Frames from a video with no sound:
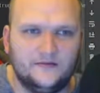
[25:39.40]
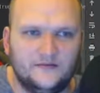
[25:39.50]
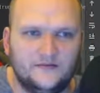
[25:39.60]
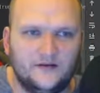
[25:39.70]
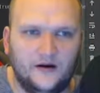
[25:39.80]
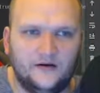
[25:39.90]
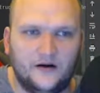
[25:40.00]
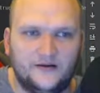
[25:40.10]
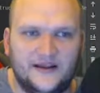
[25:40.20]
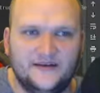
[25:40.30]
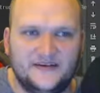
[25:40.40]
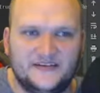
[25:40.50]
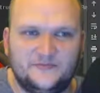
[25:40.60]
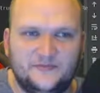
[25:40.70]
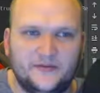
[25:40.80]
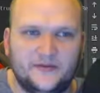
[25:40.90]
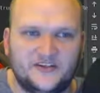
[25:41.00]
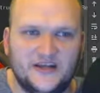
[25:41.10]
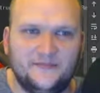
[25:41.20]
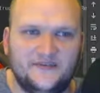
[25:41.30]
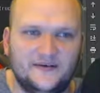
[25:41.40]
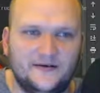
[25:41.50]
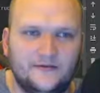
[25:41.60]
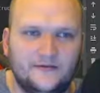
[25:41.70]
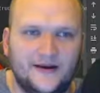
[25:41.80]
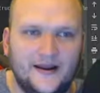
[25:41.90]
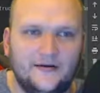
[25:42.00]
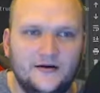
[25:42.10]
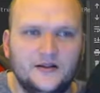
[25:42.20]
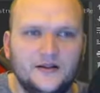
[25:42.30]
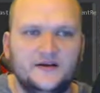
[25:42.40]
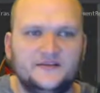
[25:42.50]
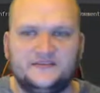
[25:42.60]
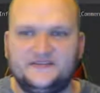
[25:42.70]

Our database is pretty much empty right now. So,